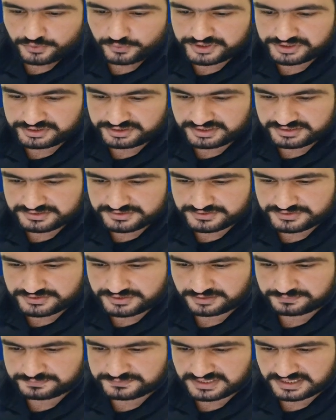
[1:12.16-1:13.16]
When they
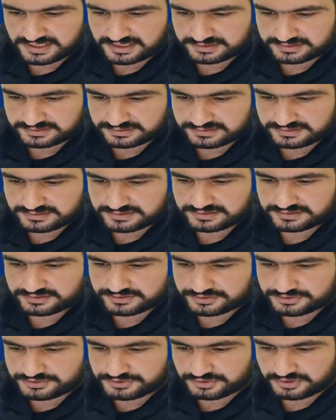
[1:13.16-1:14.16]
stopped and
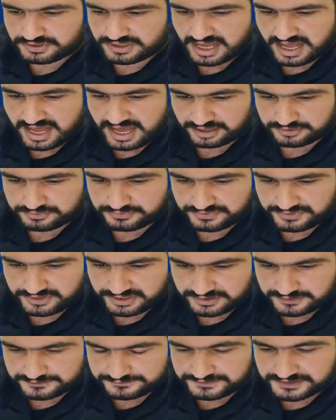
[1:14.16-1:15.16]
took out
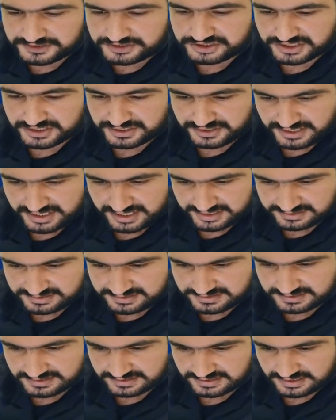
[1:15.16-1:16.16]
their fishing
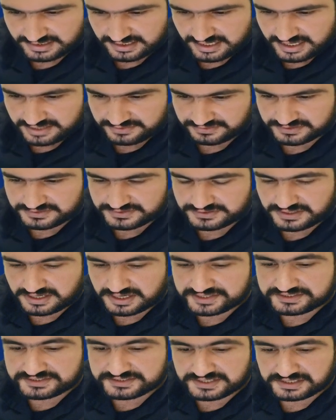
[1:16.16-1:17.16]
nets, the
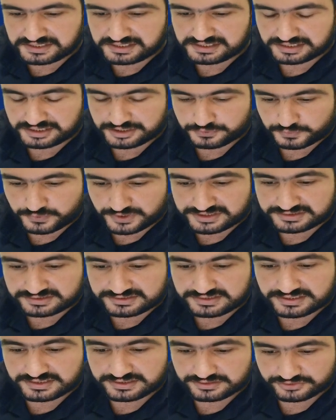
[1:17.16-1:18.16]
sky suddenly
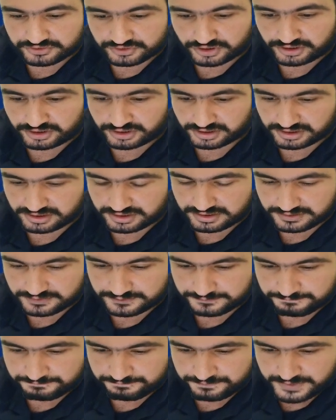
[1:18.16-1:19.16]
went dark.
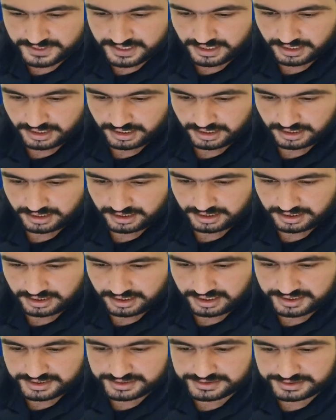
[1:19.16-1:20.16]

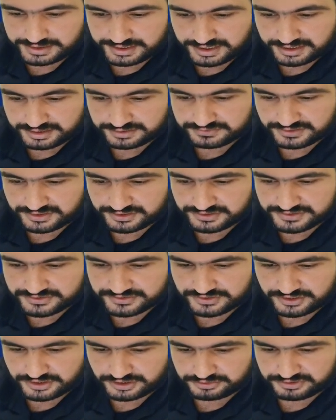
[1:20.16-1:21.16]
"I think there
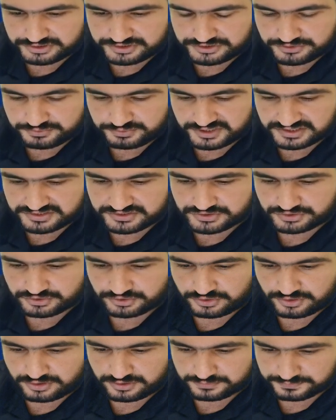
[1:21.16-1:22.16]
is going to be a
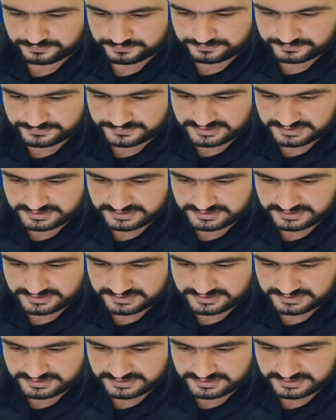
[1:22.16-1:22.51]
storm,"